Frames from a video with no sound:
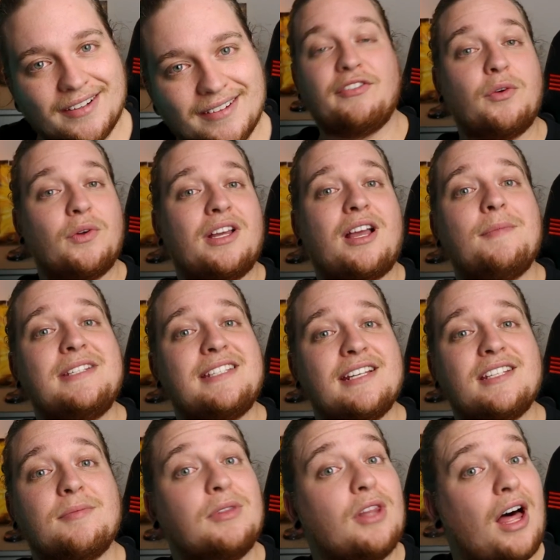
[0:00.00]
If you want to come and see
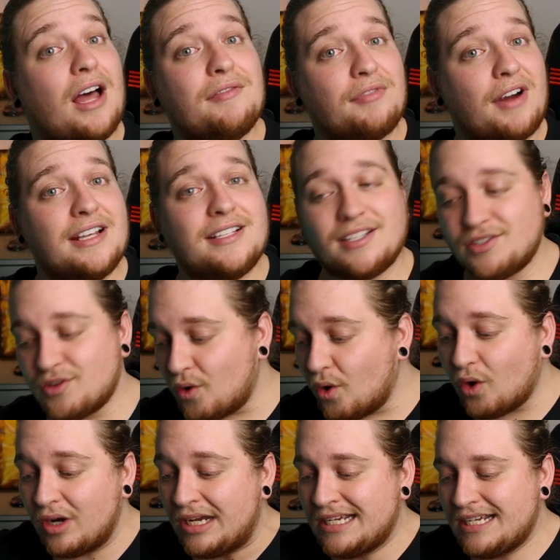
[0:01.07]
some live races
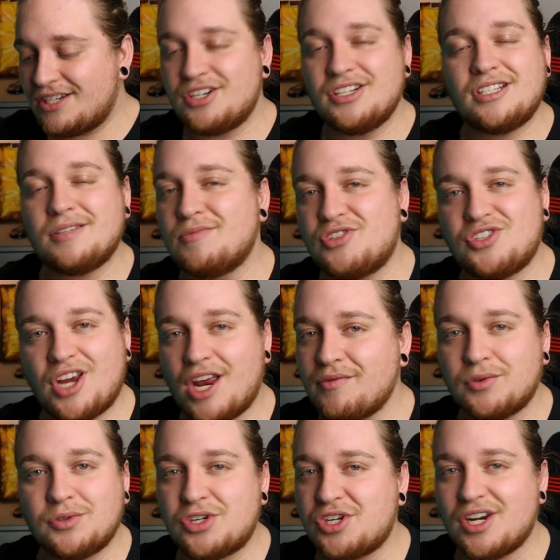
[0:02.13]
or just some
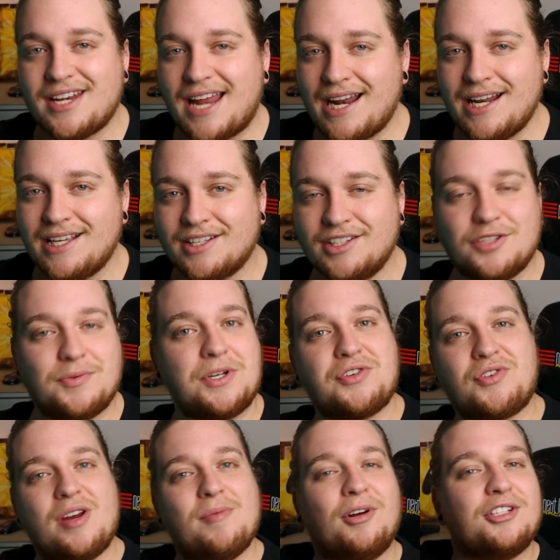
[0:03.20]
general shenanigans, we
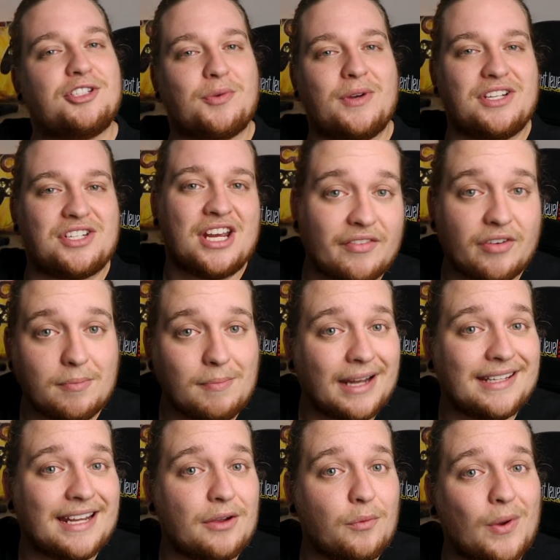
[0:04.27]
stream on Twitch every
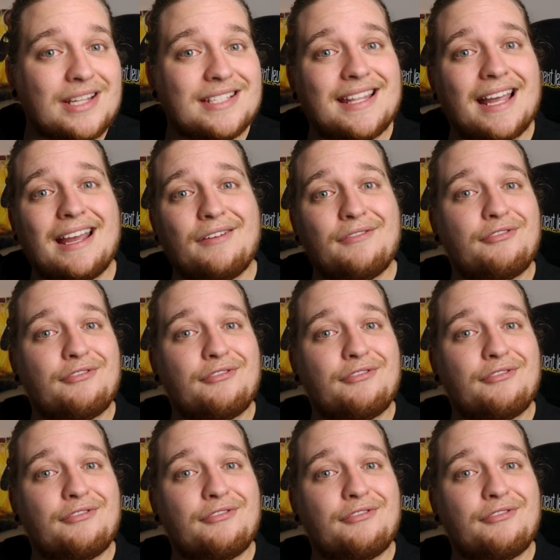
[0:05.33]
Monday, Wednesday, and